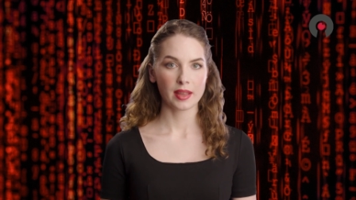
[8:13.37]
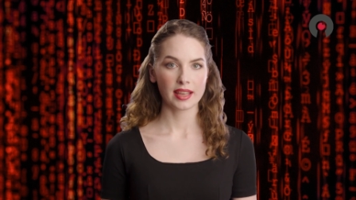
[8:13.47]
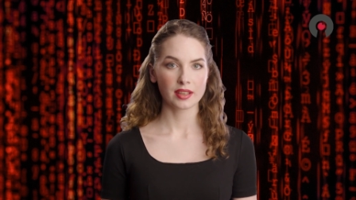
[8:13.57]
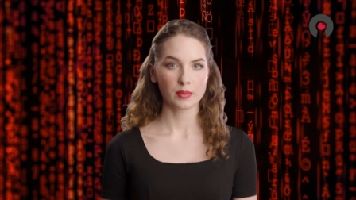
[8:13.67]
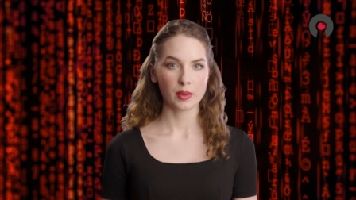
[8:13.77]

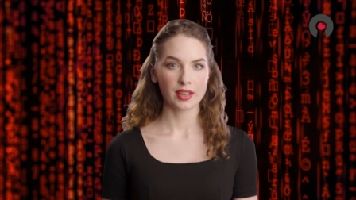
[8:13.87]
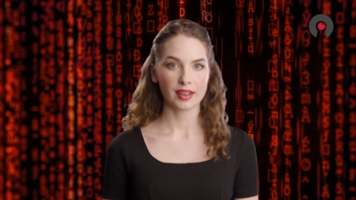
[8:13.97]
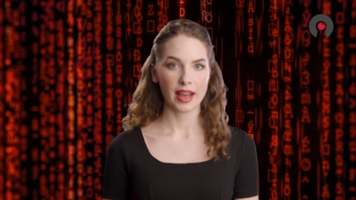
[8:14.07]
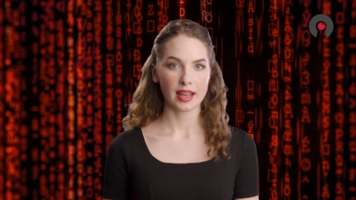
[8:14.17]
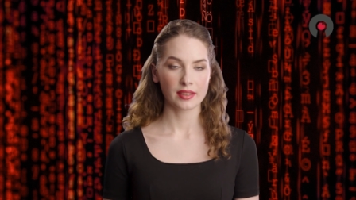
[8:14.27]
Ransomware
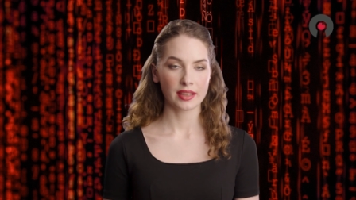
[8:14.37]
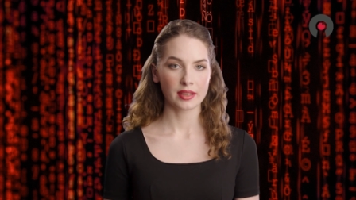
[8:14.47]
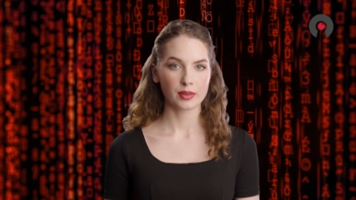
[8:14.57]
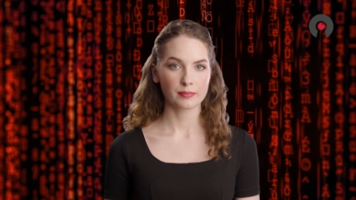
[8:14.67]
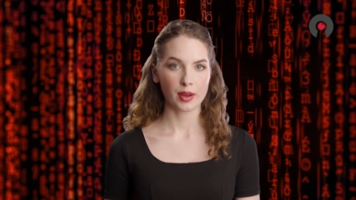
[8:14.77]
attacks.
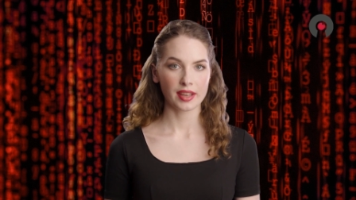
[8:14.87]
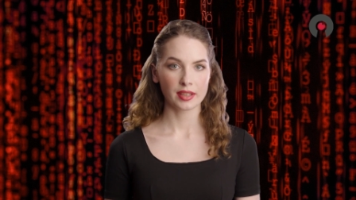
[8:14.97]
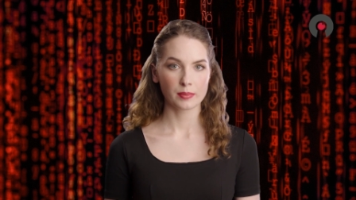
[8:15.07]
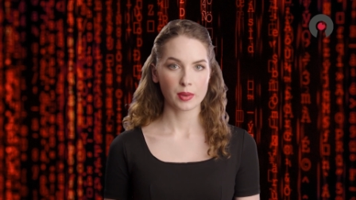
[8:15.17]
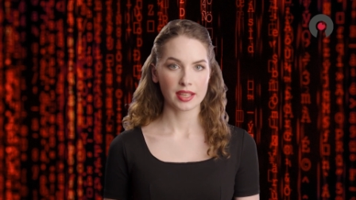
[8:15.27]

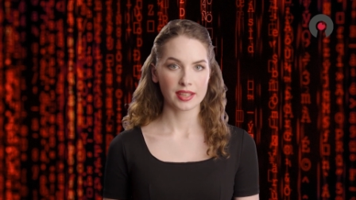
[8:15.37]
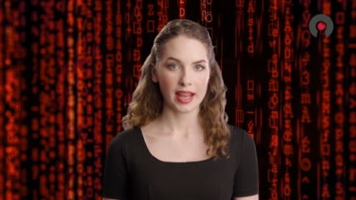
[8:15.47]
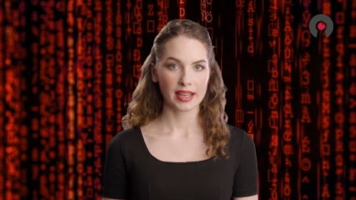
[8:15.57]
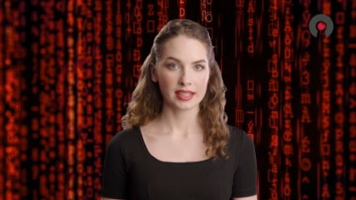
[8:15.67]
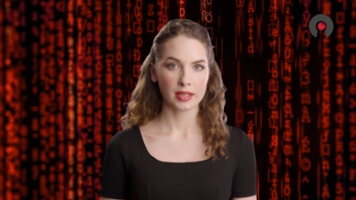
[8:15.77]
Ransomware
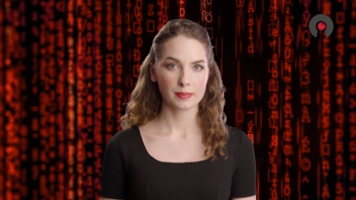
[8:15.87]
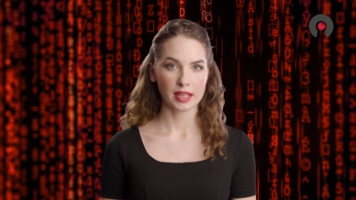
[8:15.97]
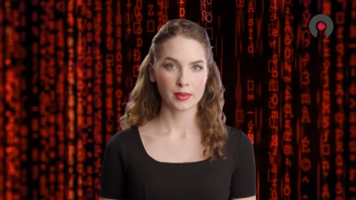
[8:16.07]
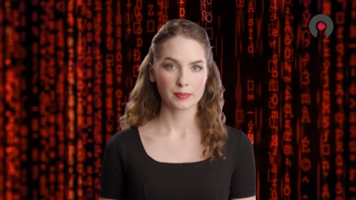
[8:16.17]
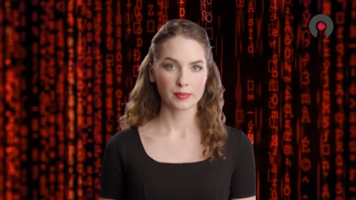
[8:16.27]
attacks have
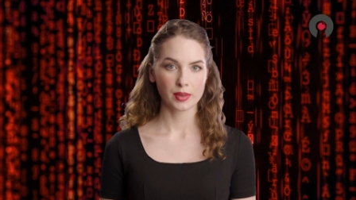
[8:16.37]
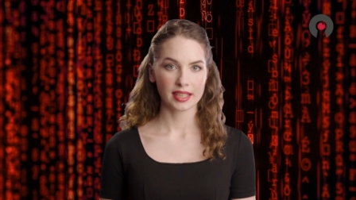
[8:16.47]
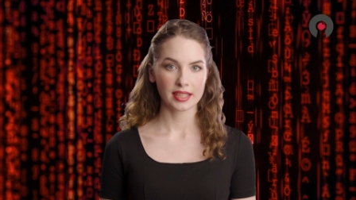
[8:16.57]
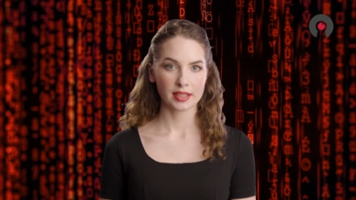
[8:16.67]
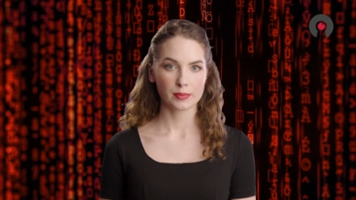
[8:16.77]
become
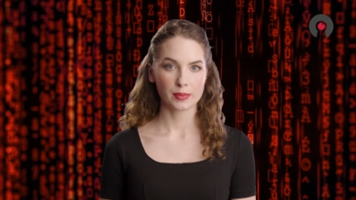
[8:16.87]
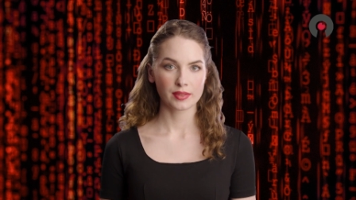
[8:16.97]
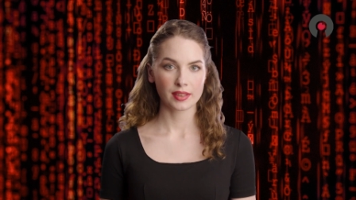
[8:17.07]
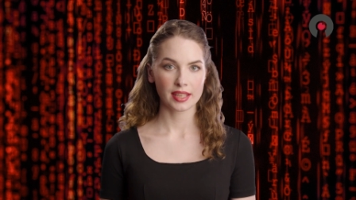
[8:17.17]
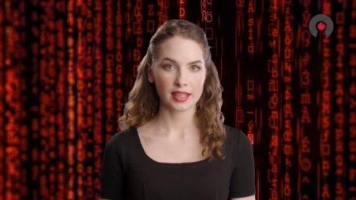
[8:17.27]
increasingly
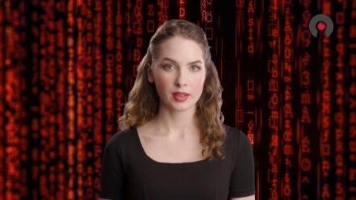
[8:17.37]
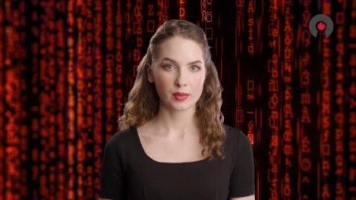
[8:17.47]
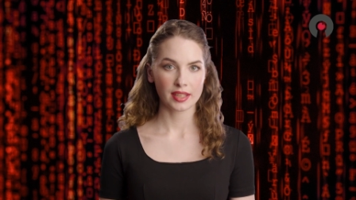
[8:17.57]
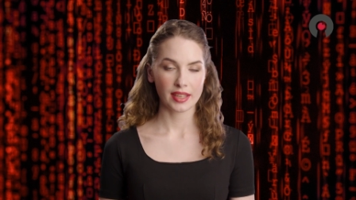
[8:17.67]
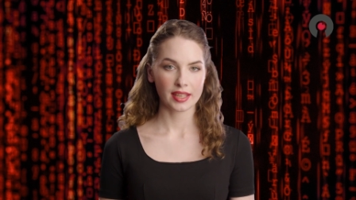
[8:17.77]
prevalent in
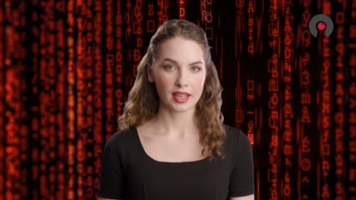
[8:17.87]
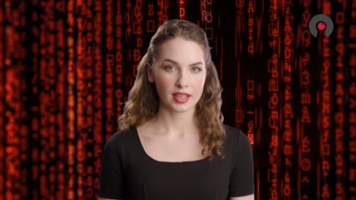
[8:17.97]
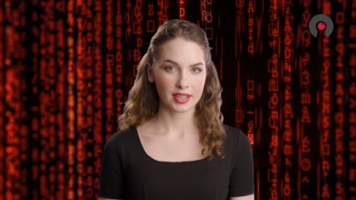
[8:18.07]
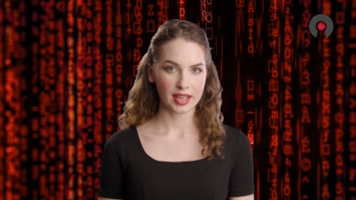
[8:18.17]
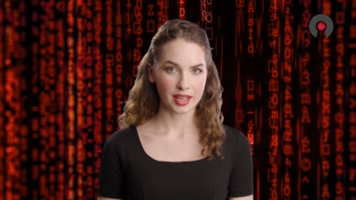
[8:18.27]
recent
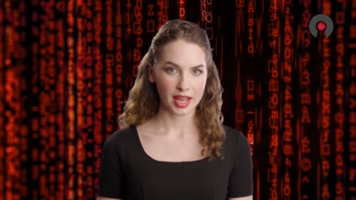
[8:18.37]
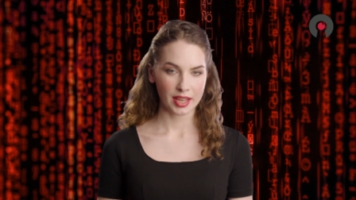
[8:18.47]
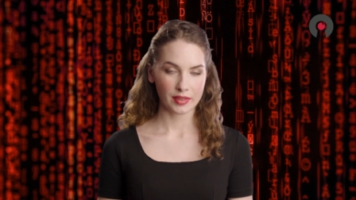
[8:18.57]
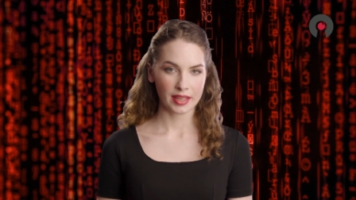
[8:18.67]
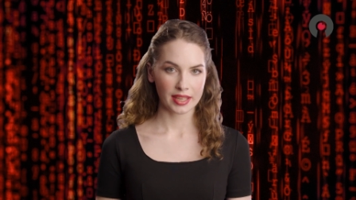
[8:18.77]
years and
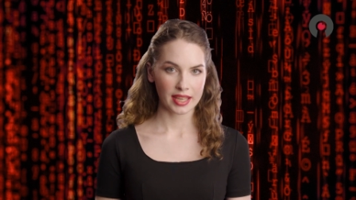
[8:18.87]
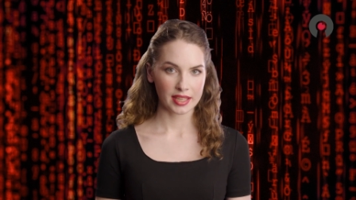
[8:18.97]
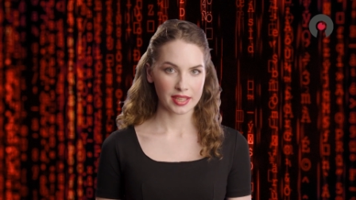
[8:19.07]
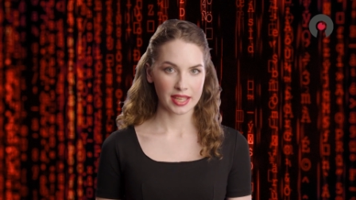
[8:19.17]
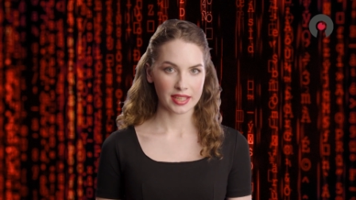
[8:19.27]
can have a
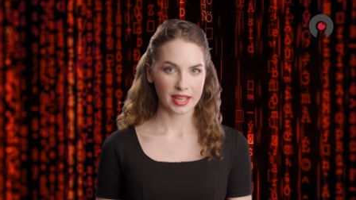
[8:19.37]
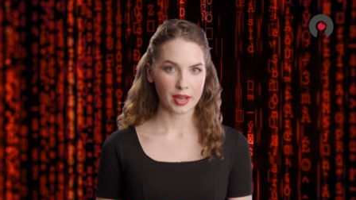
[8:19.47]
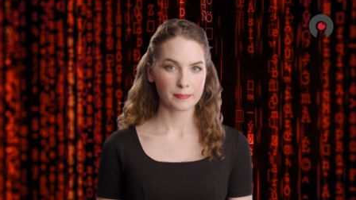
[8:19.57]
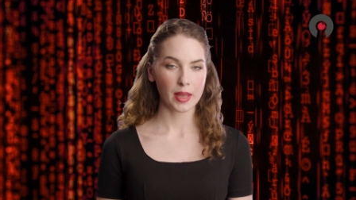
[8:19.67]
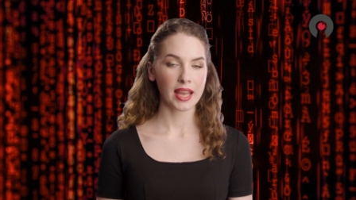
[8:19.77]
devastating
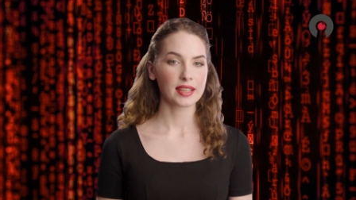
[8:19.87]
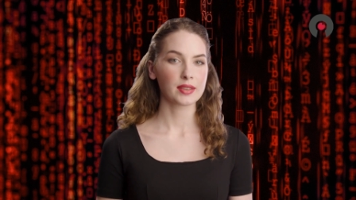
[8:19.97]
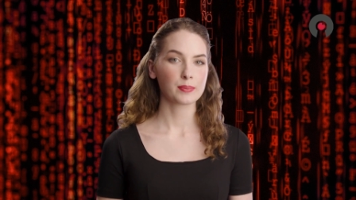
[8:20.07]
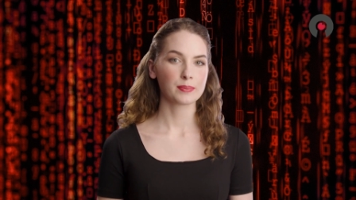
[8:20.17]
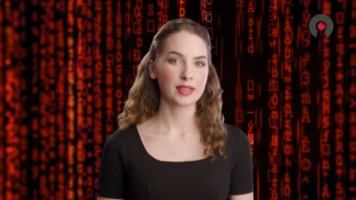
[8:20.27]

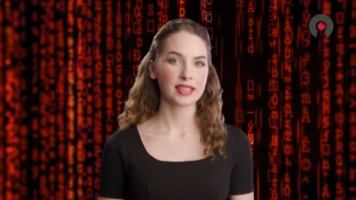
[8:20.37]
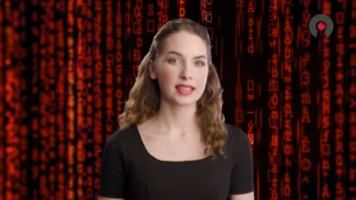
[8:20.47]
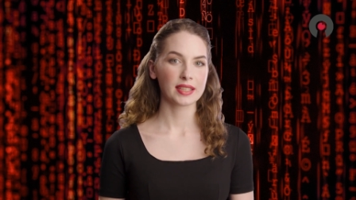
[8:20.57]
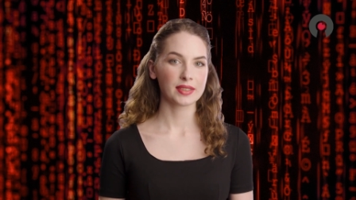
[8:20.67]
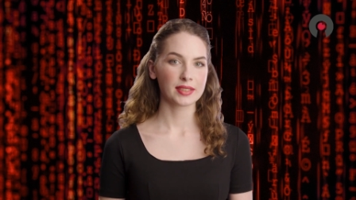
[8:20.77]
impact on
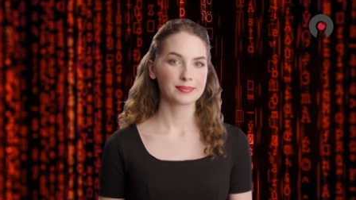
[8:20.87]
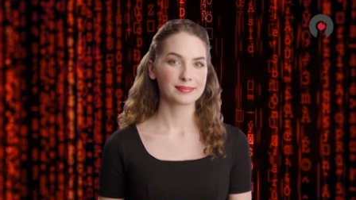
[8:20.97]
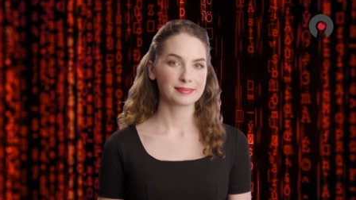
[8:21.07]
businesses.